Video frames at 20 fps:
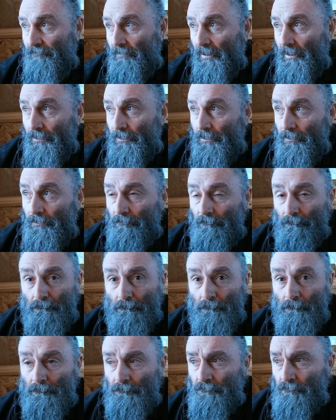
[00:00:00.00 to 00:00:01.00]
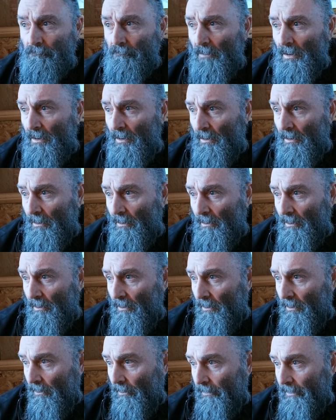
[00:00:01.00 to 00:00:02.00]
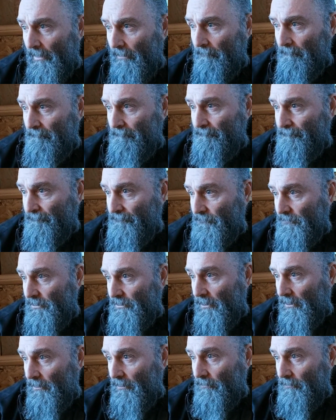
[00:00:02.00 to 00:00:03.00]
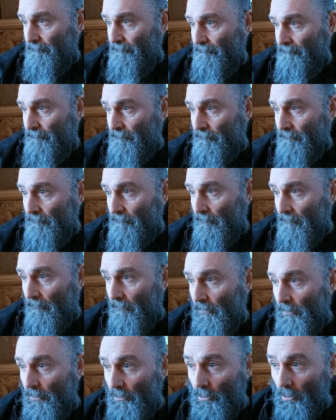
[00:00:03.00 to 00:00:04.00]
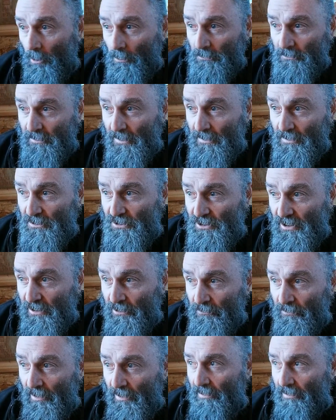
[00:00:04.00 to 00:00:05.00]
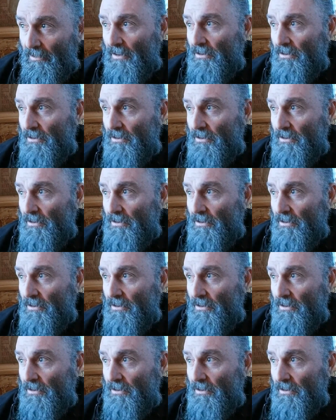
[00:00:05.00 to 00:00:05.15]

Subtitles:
I don't know. Oh yeah, so you can't hear the generator.